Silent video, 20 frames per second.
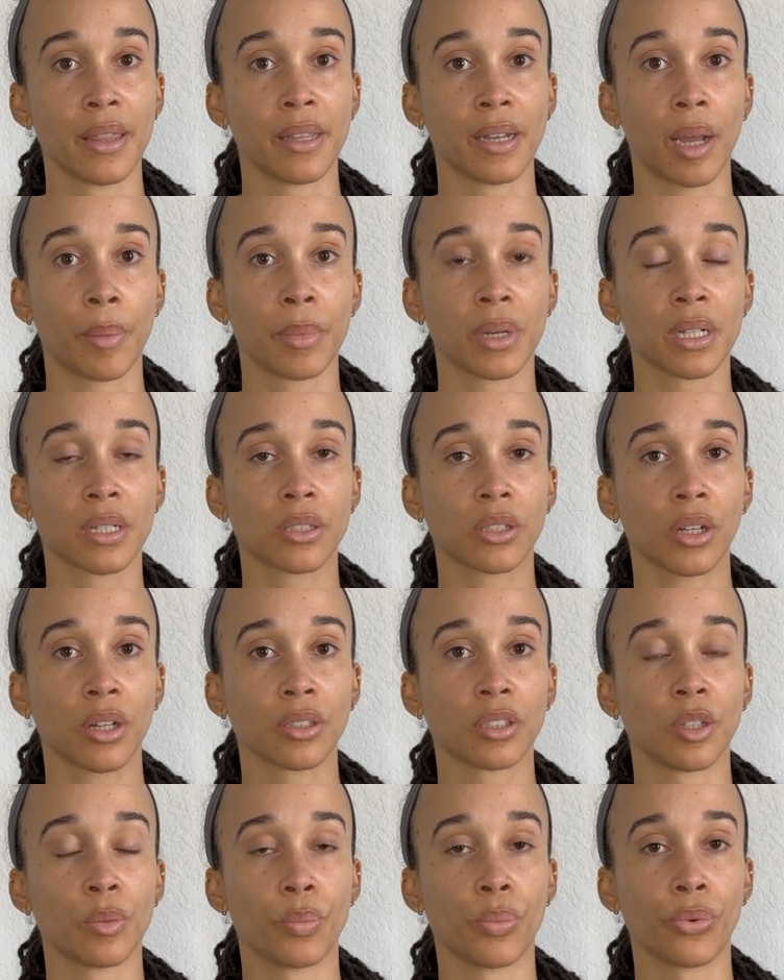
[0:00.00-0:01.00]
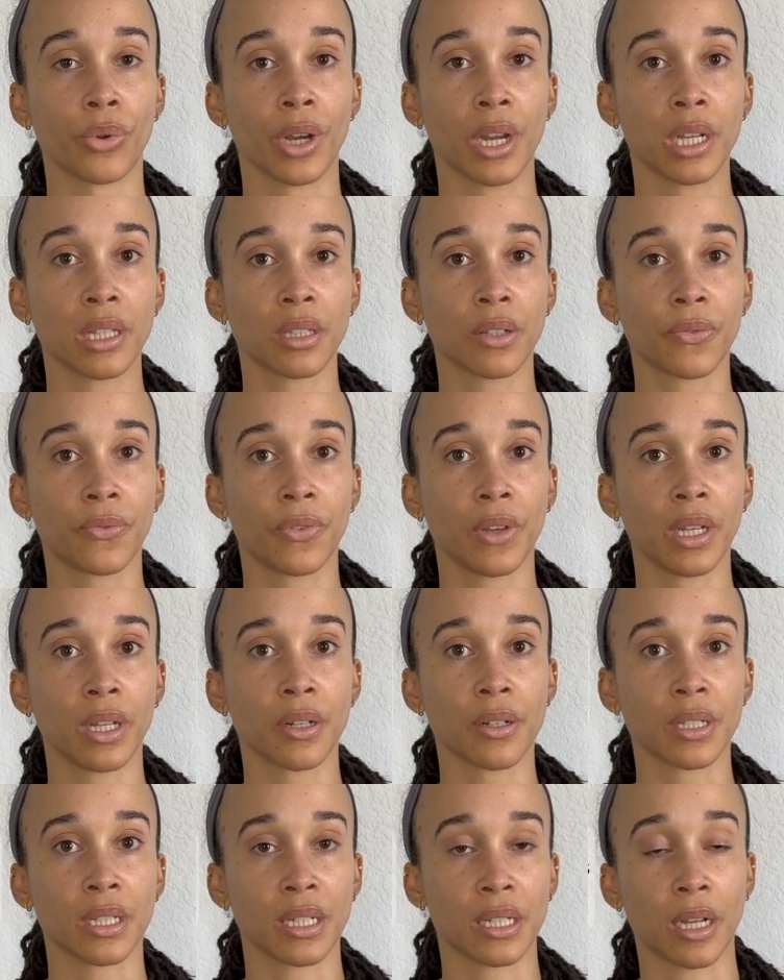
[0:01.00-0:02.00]
then I'm gonna start to bring the
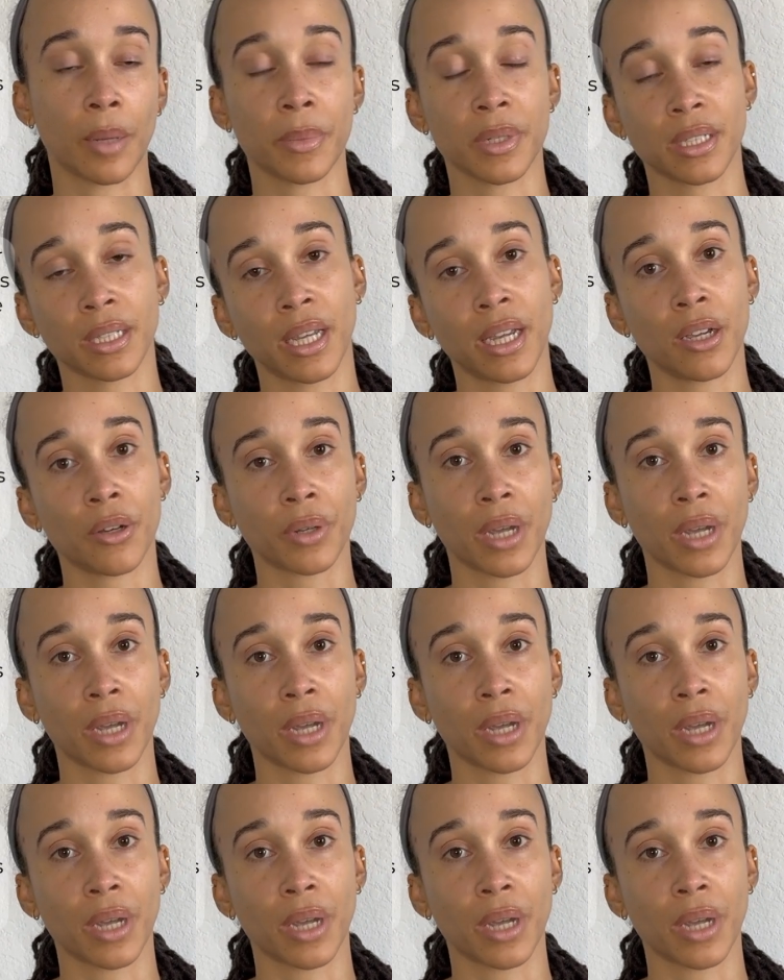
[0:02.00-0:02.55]
fingers in and I'm gonna say,